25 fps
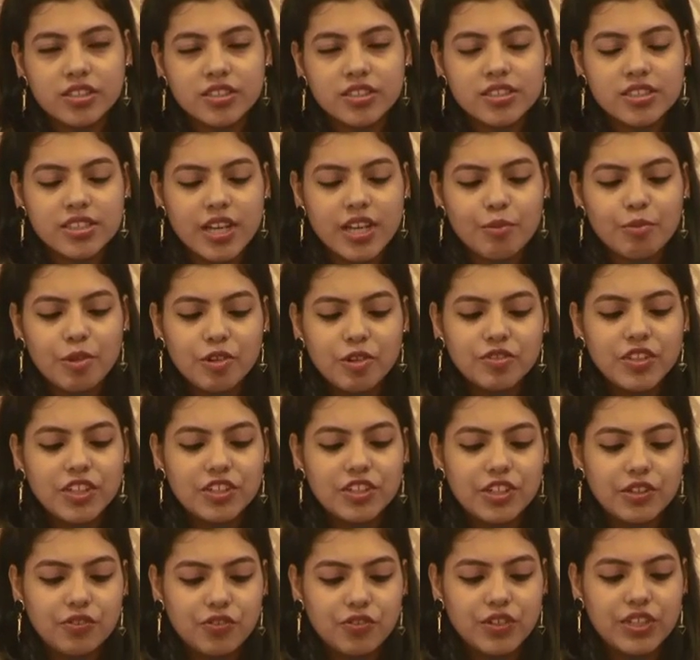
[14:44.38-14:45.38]
some of the
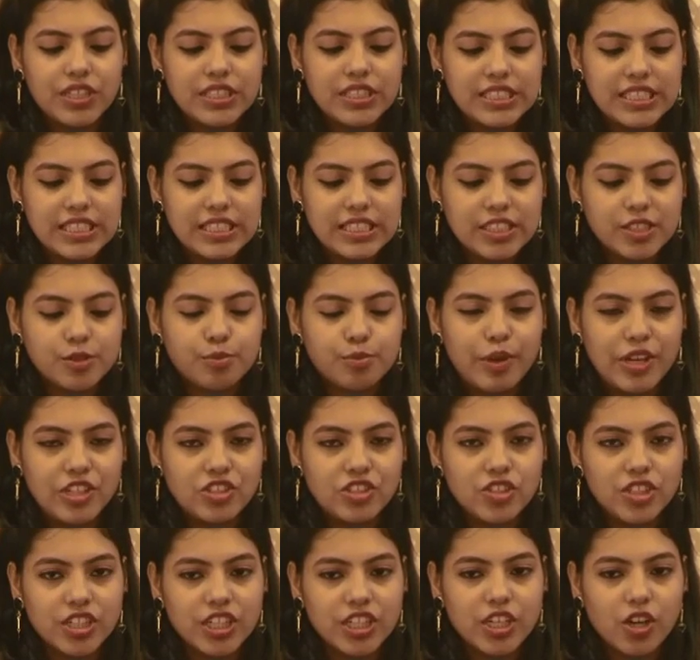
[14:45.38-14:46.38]
differences,
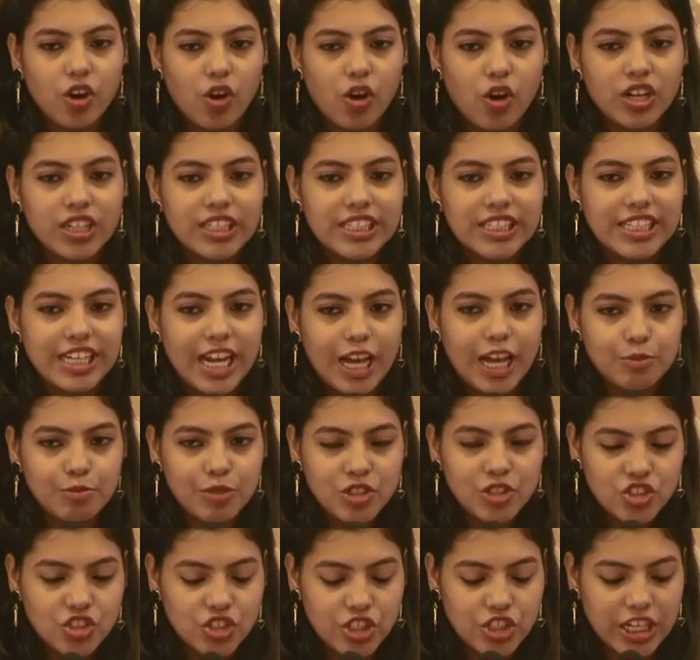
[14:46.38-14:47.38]
especially on
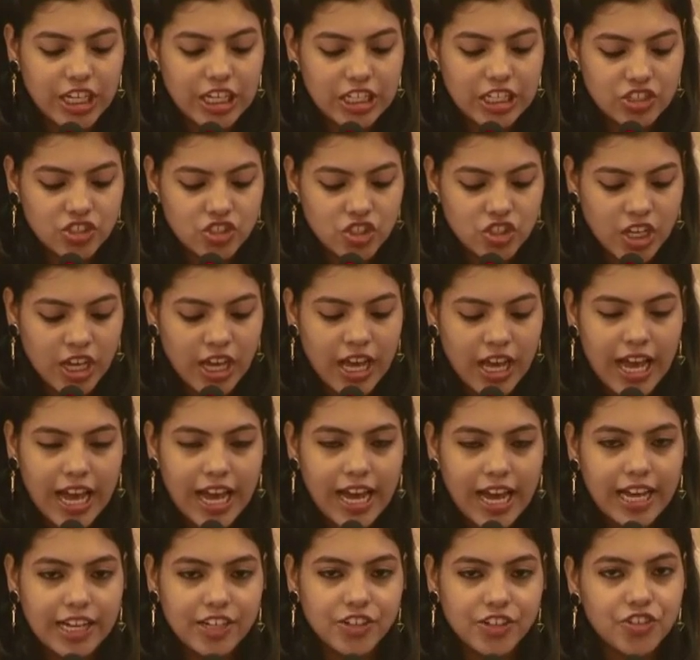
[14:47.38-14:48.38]
climate change
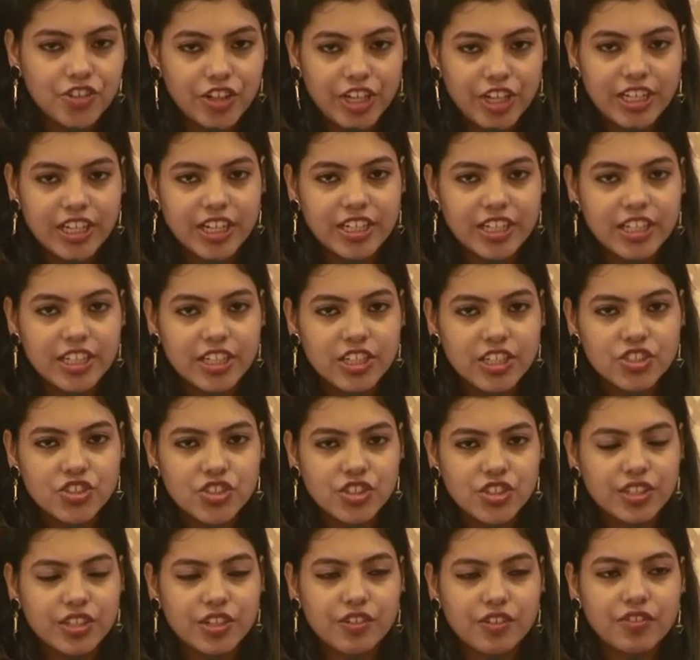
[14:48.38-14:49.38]
and trade and
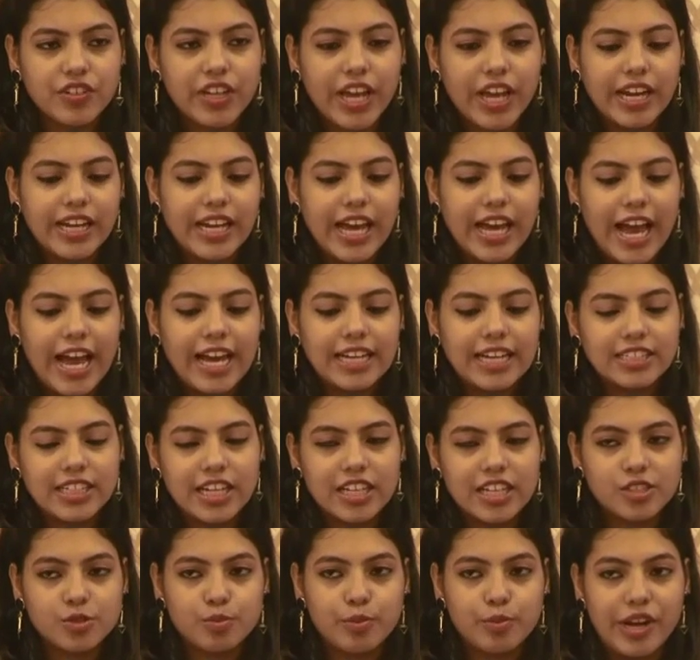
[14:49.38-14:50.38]
initiative, can act
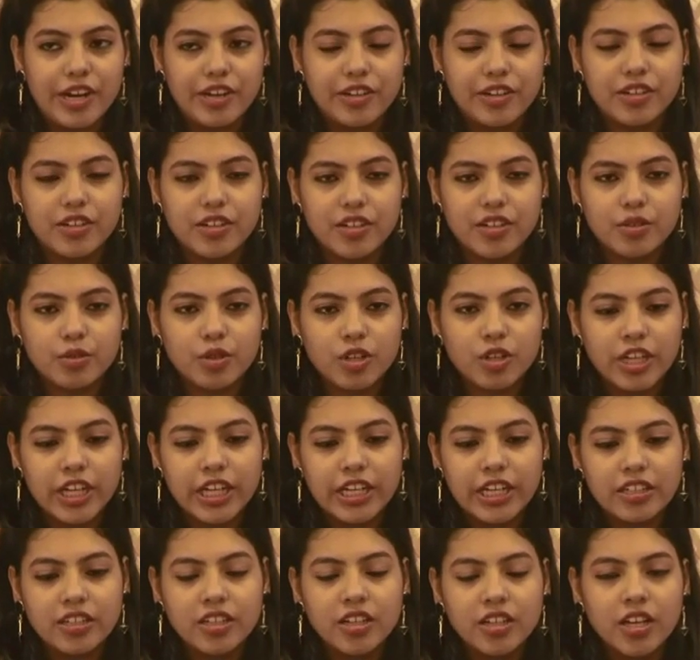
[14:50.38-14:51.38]
as barrier
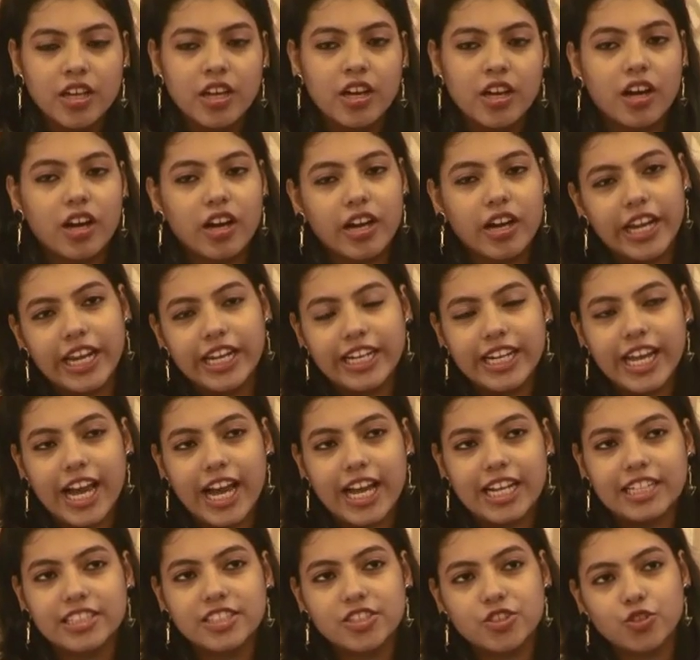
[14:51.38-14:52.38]
in
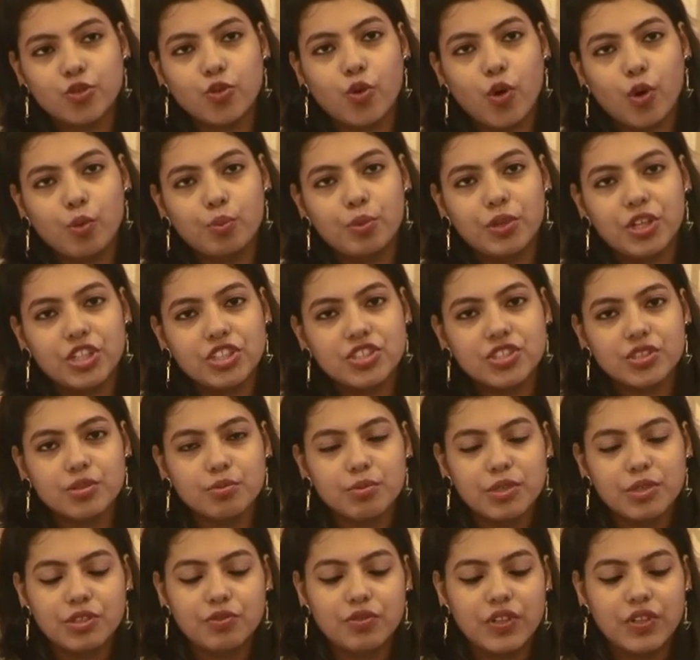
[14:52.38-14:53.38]
enhanced cooperation
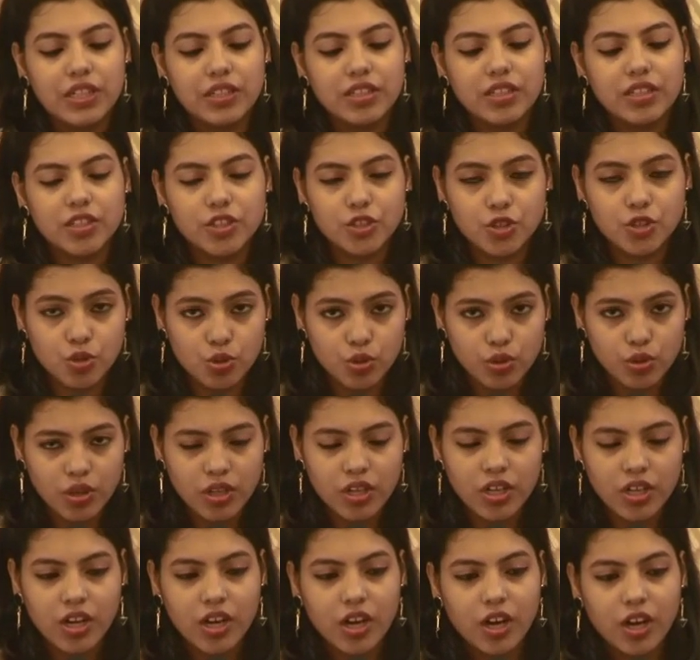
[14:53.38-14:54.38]
between the two.
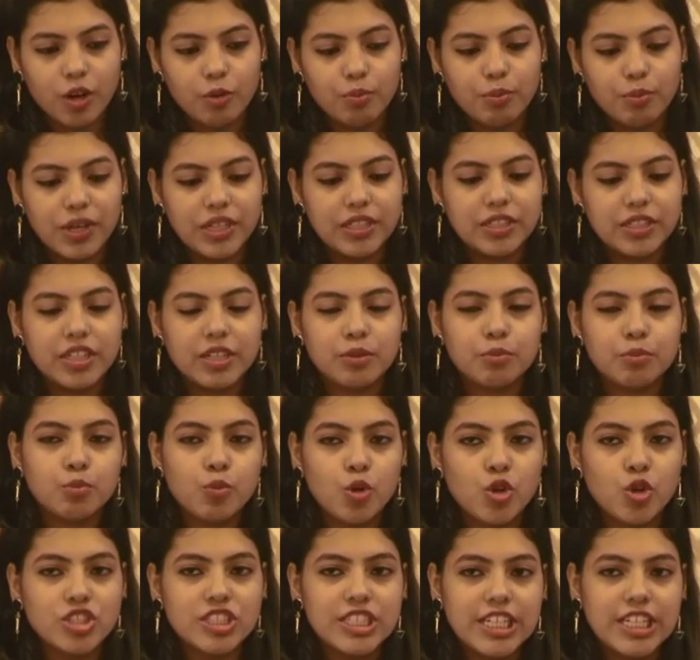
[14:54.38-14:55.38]
But
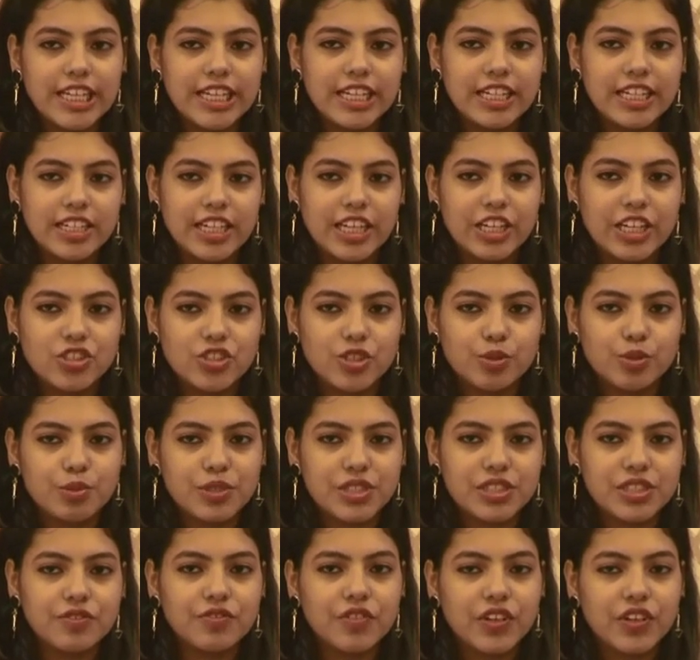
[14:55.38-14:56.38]
mostly in
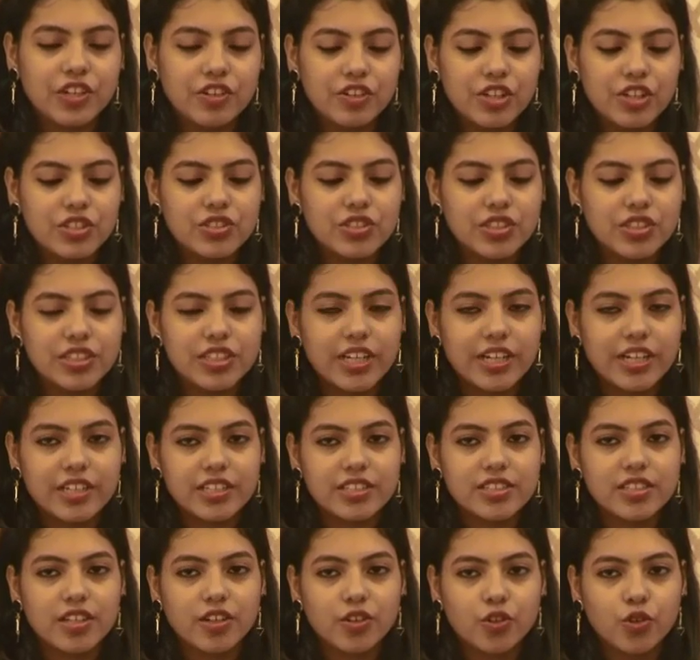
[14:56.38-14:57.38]
Asia-Pacific region, there
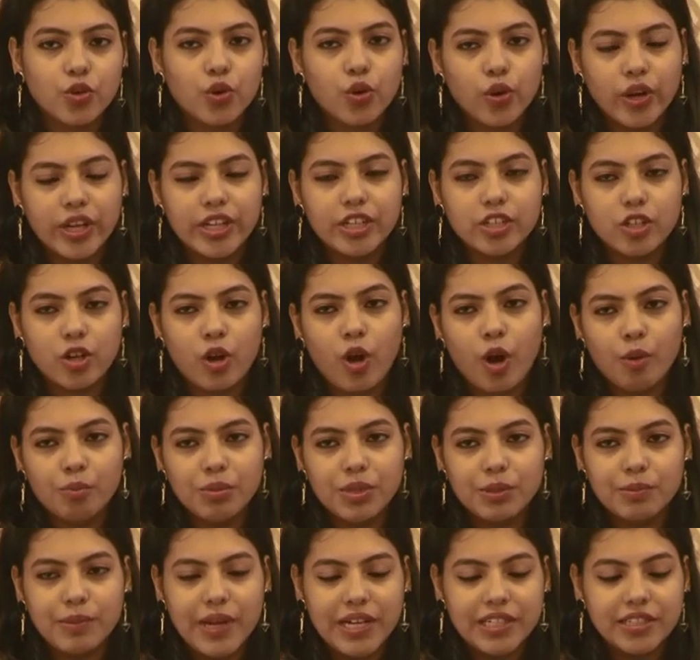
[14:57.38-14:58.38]
is a growing
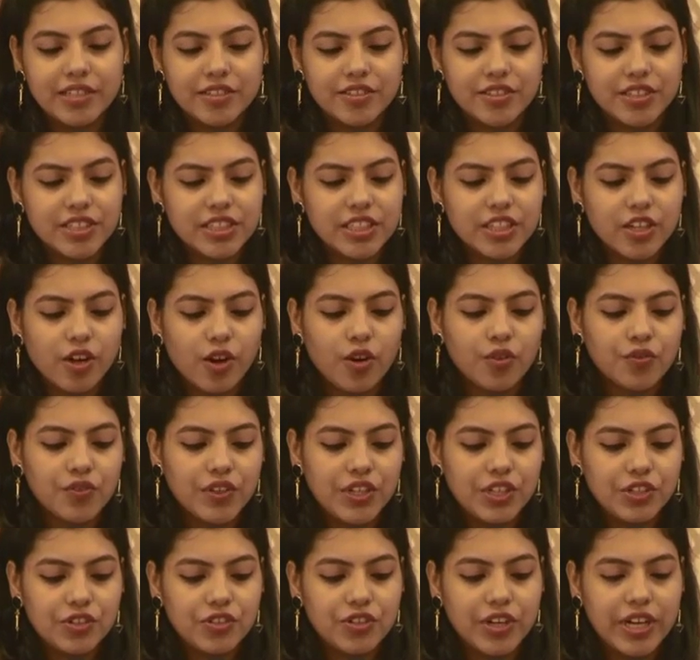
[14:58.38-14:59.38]
complementarity of
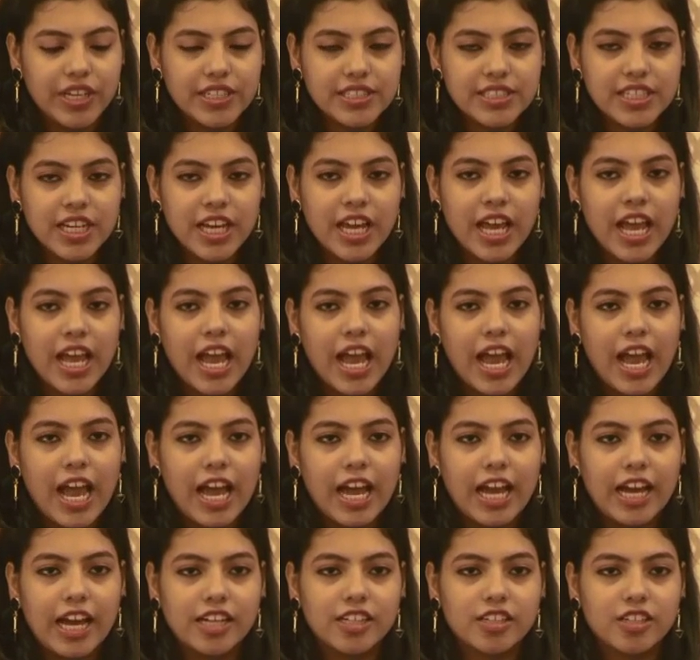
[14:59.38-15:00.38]
interest.
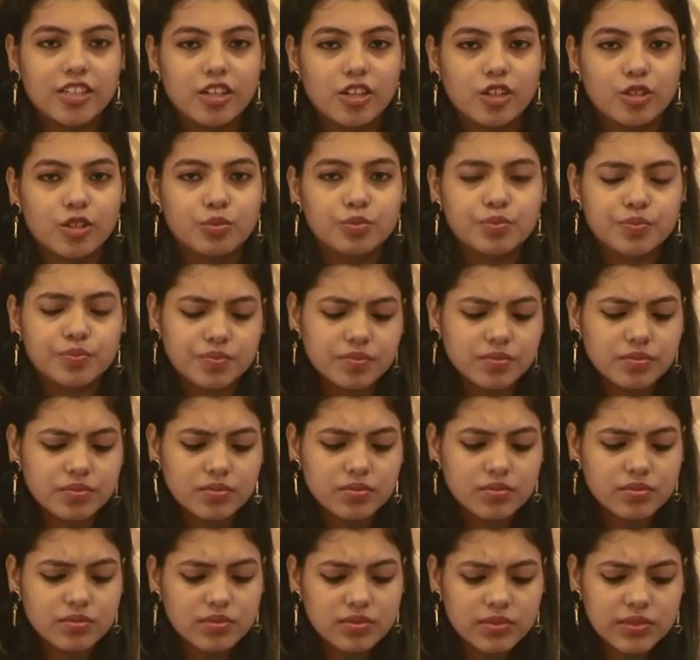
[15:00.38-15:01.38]
And
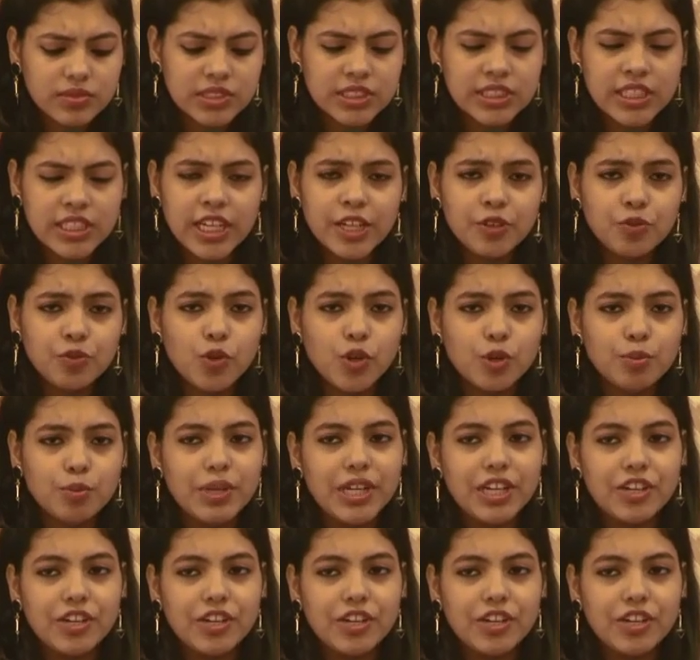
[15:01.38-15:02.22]
it would be